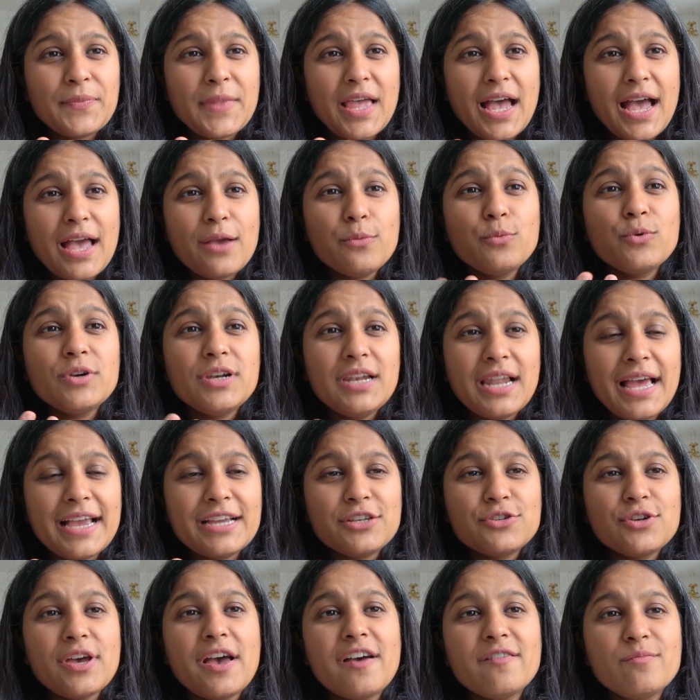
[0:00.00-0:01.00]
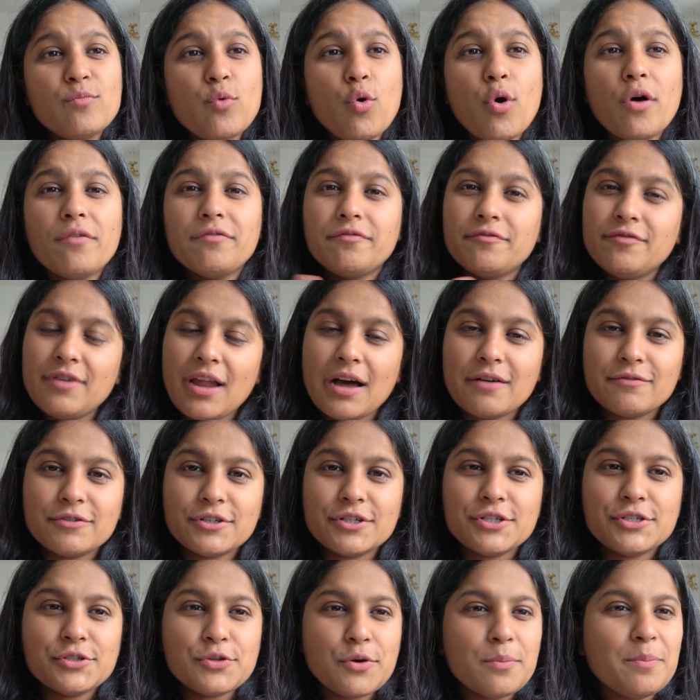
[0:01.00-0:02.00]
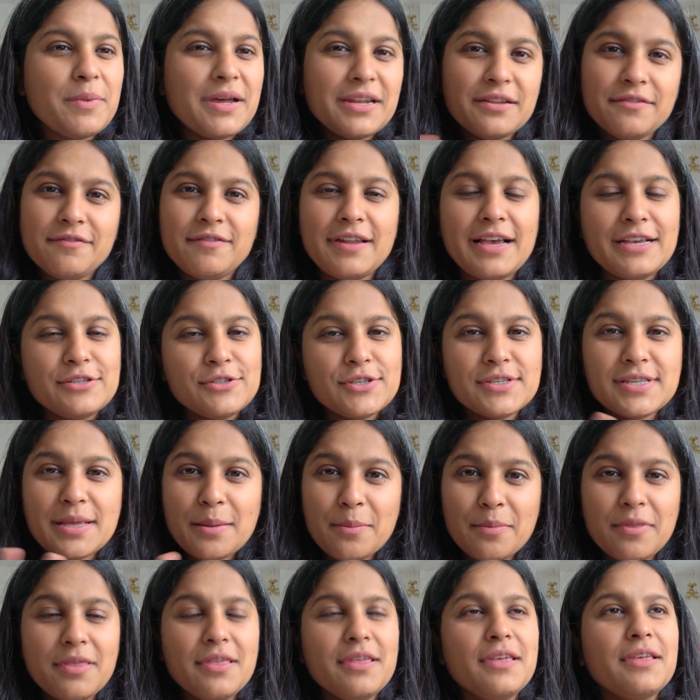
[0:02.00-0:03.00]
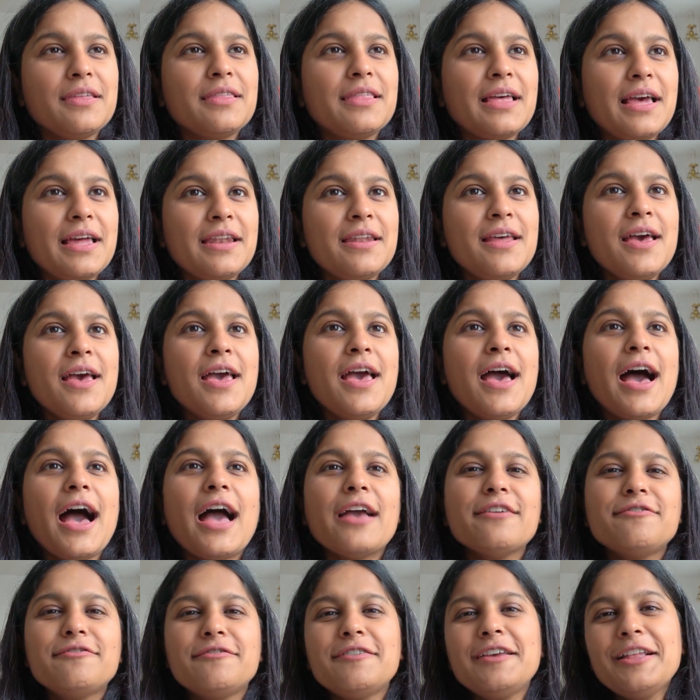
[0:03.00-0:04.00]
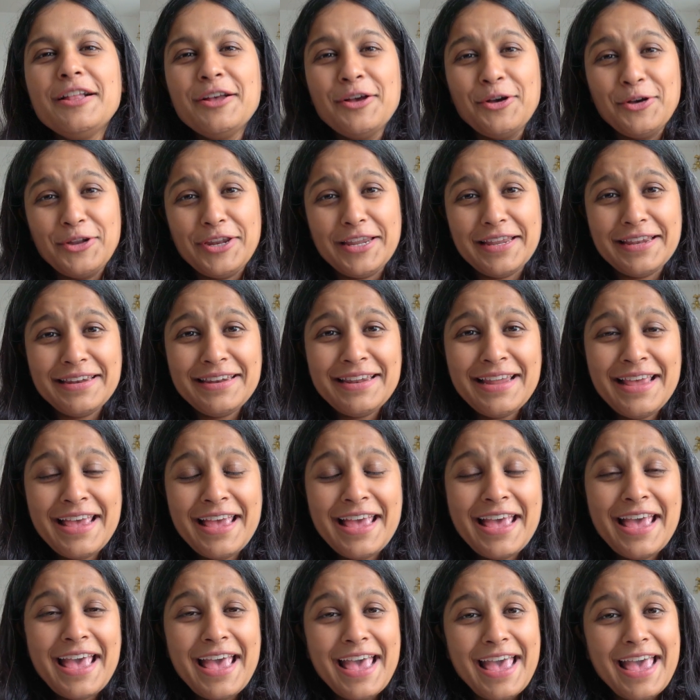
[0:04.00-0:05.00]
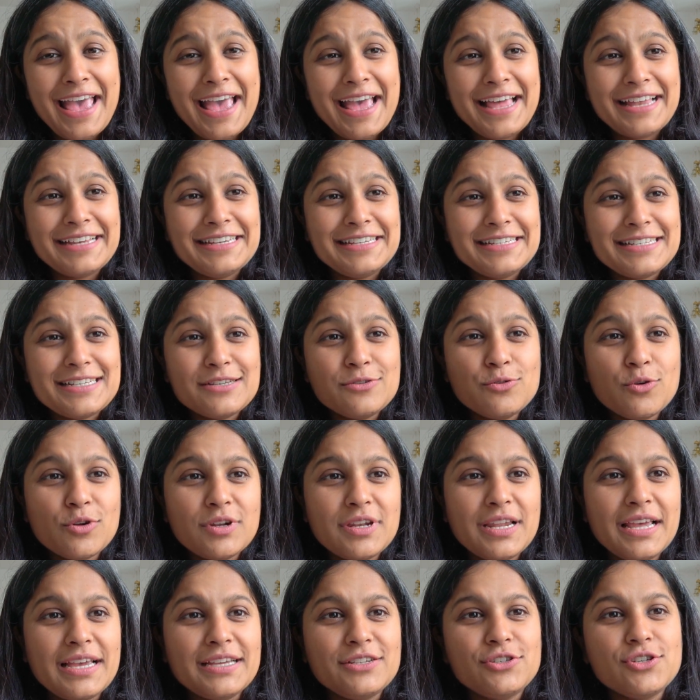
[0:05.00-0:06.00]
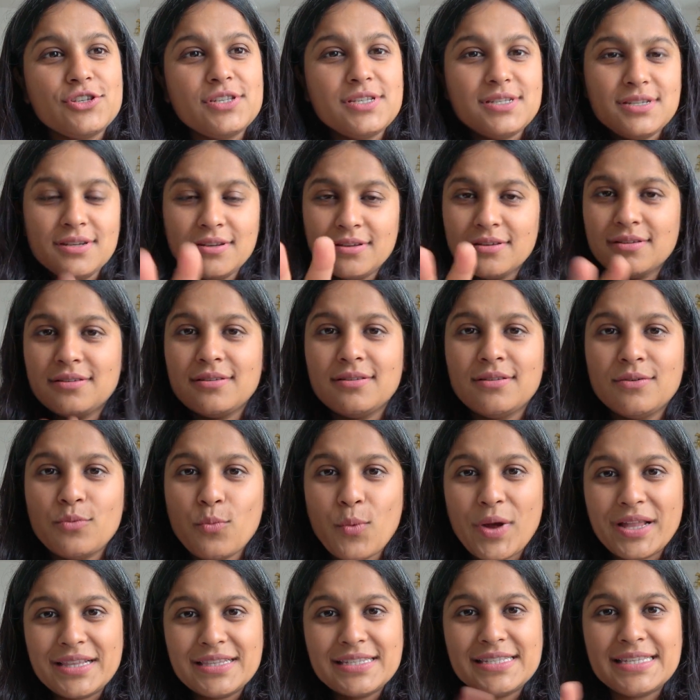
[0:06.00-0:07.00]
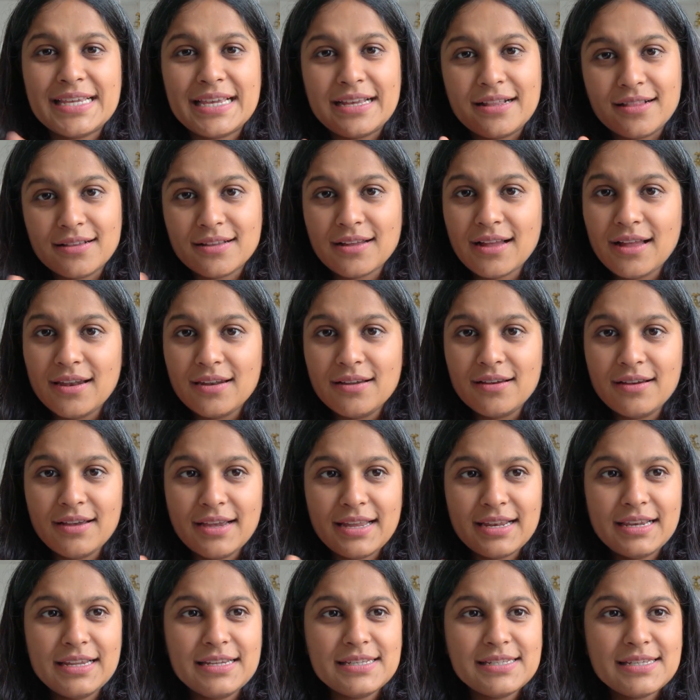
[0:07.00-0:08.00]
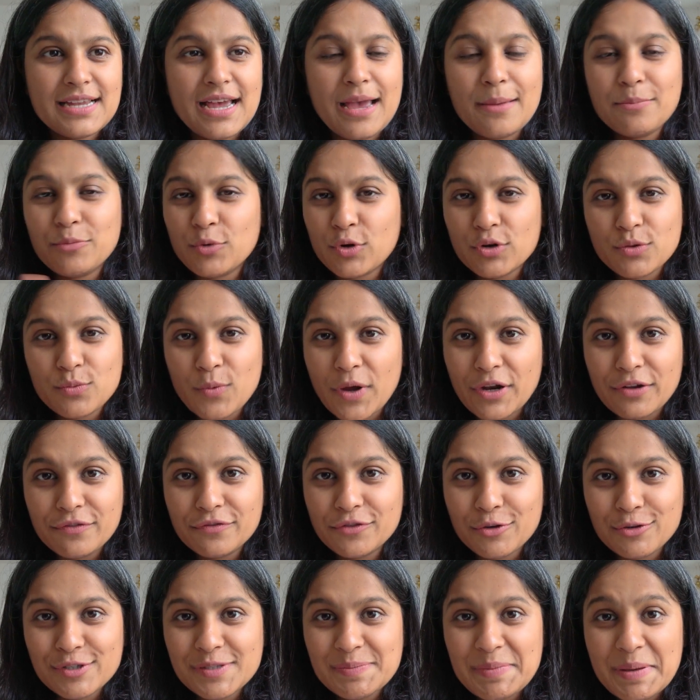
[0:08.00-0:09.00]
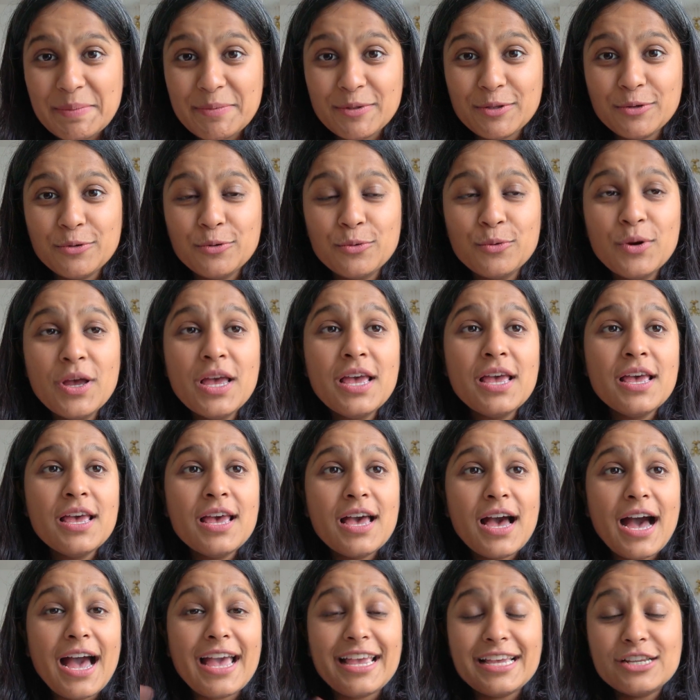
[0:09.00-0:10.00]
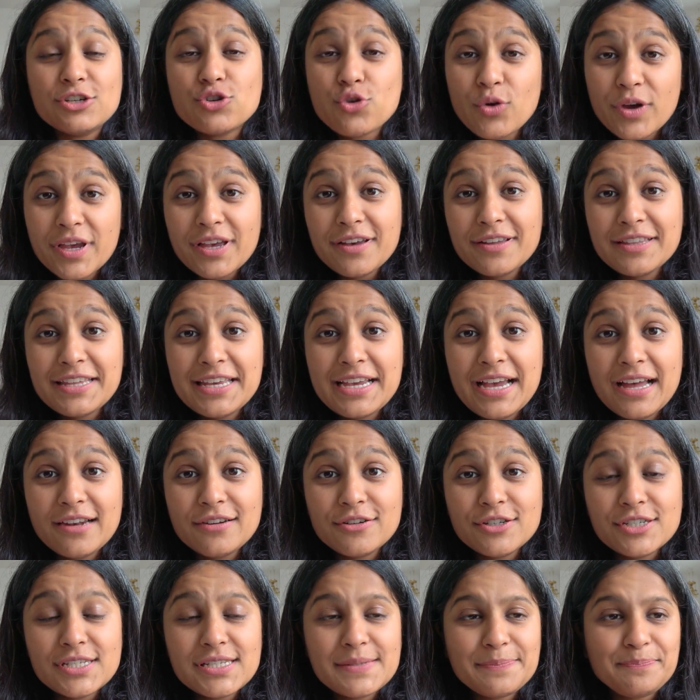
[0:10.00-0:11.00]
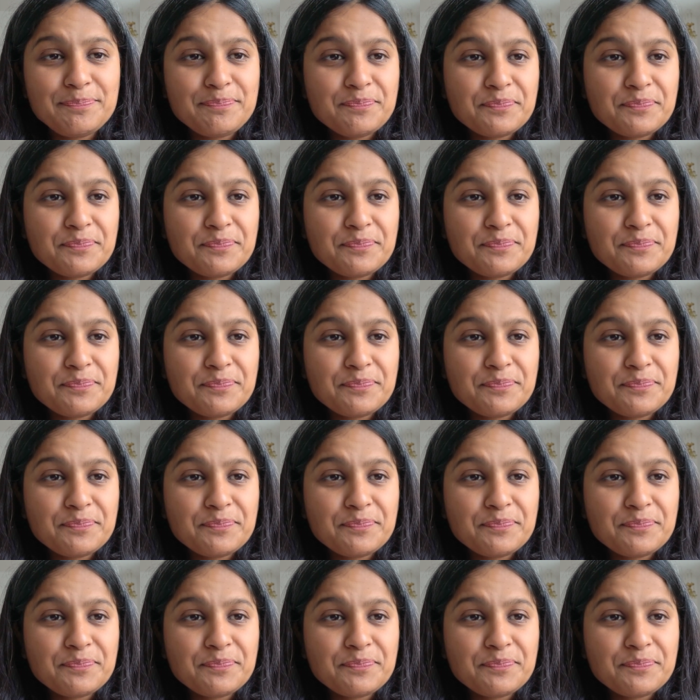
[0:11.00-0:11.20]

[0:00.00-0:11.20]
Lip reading: I would like to have more flowers or butterflies or something that I feel good in, and not like just one single color. At least I'm not one of those people who, I enjoy earthy colors,